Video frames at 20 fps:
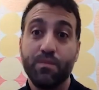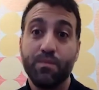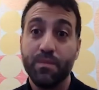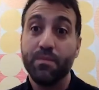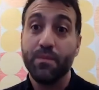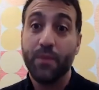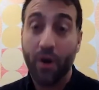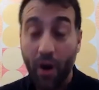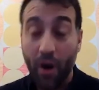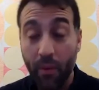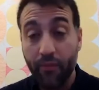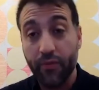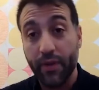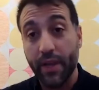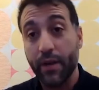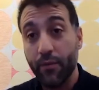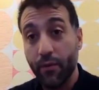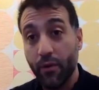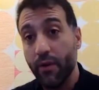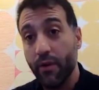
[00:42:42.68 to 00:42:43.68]

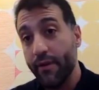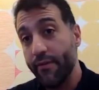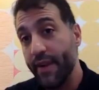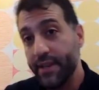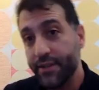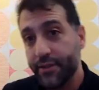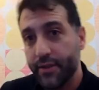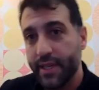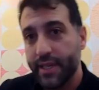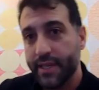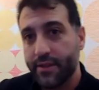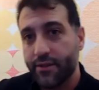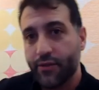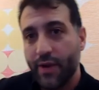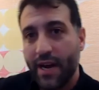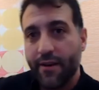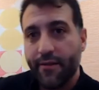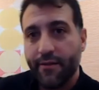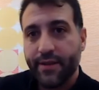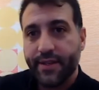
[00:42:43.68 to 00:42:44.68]
hopefully will eventually
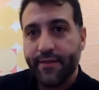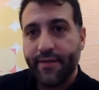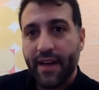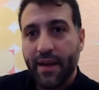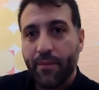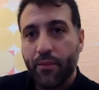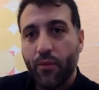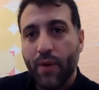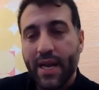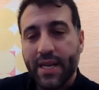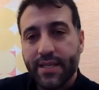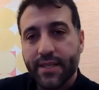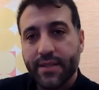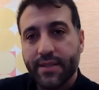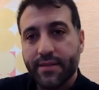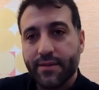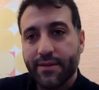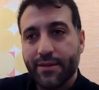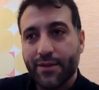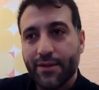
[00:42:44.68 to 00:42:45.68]
try to develop ways
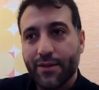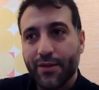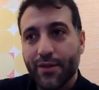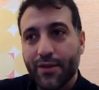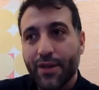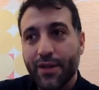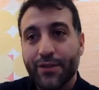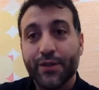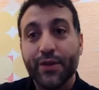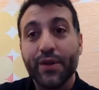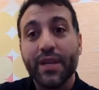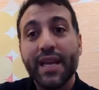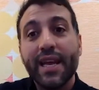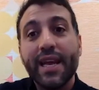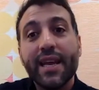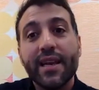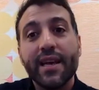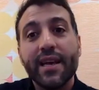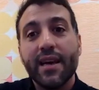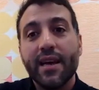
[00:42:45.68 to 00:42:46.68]
to
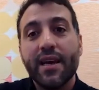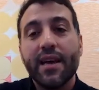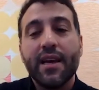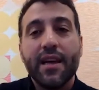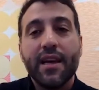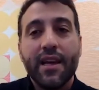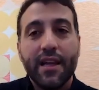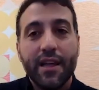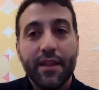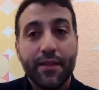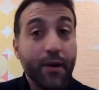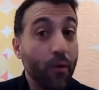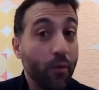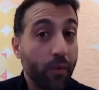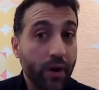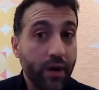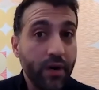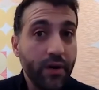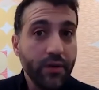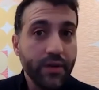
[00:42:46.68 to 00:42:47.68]
lead the
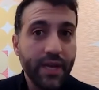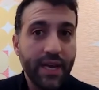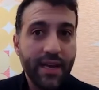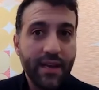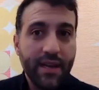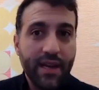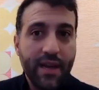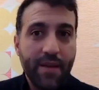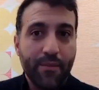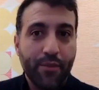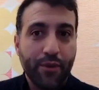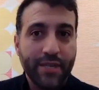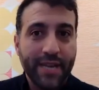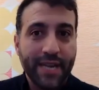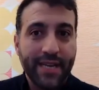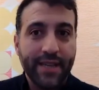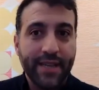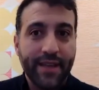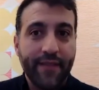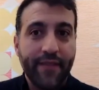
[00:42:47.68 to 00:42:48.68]
world in
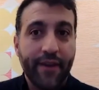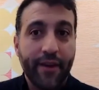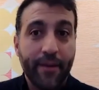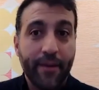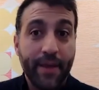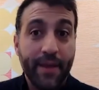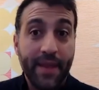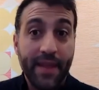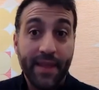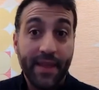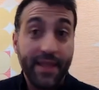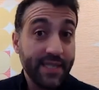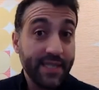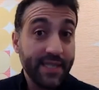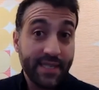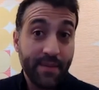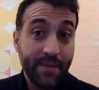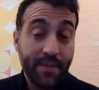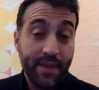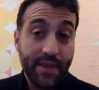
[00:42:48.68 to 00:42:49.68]
protecting the environment. And this is
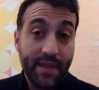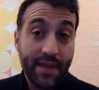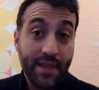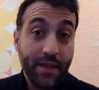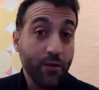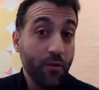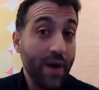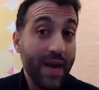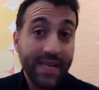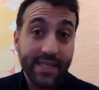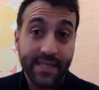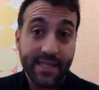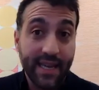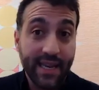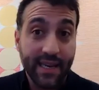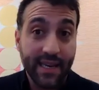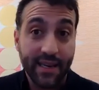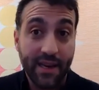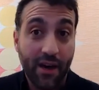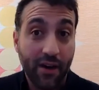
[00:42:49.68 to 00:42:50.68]
something that the US
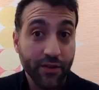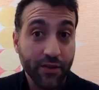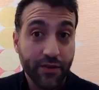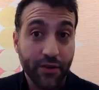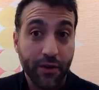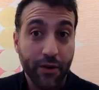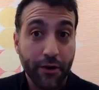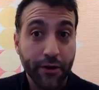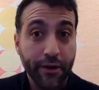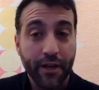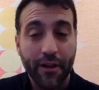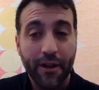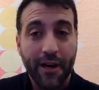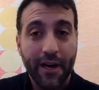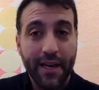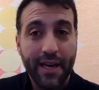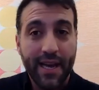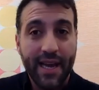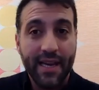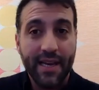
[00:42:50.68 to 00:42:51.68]
can also learn a
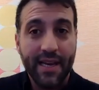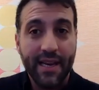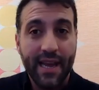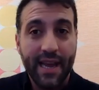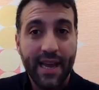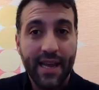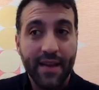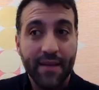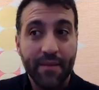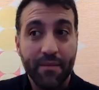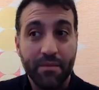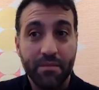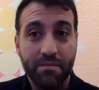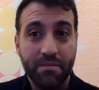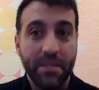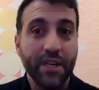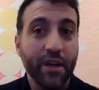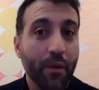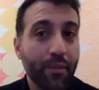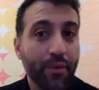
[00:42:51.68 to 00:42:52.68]
lot and
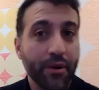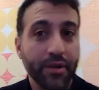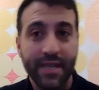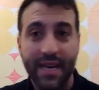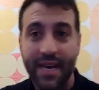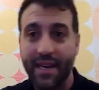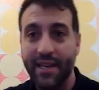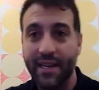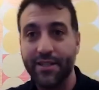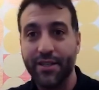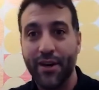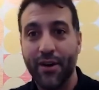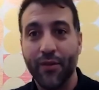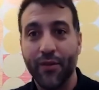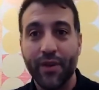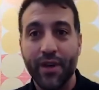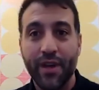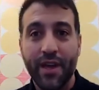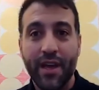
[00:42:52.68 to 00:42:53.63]
protect its own